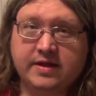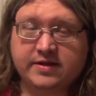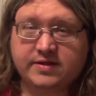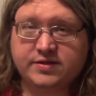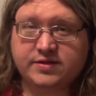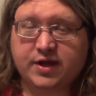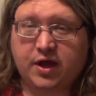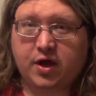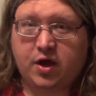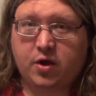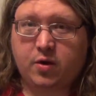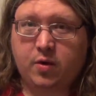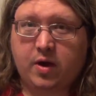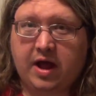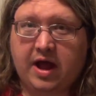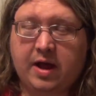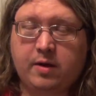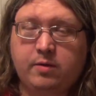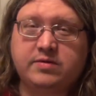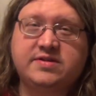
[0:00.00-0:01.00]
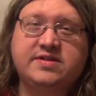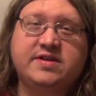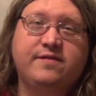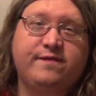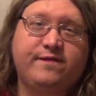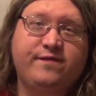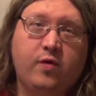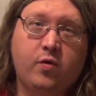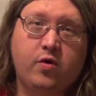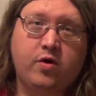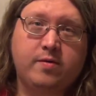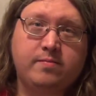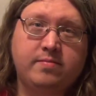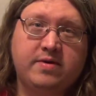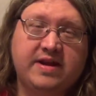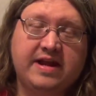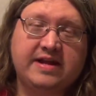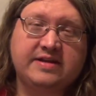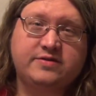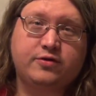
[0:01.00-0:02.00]
So I was informed
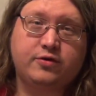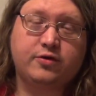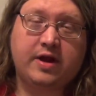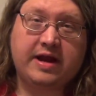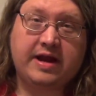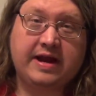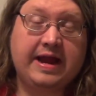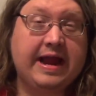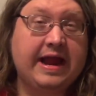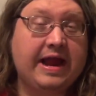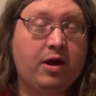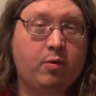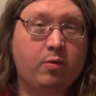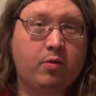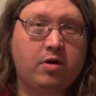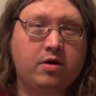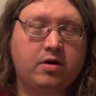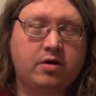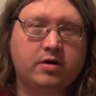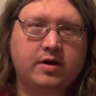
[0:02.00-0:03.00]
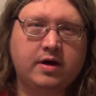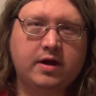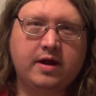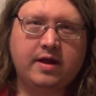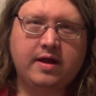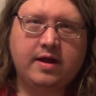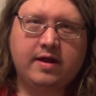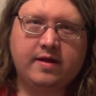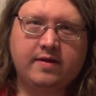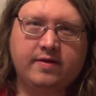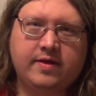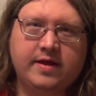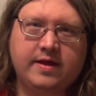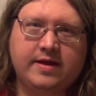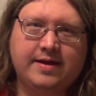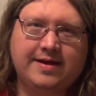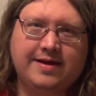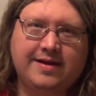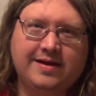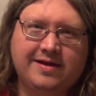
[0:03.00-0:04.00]
yesterday at work
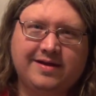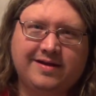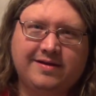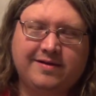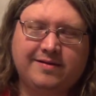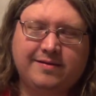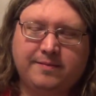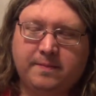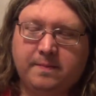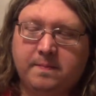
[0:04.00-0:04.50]
that uh,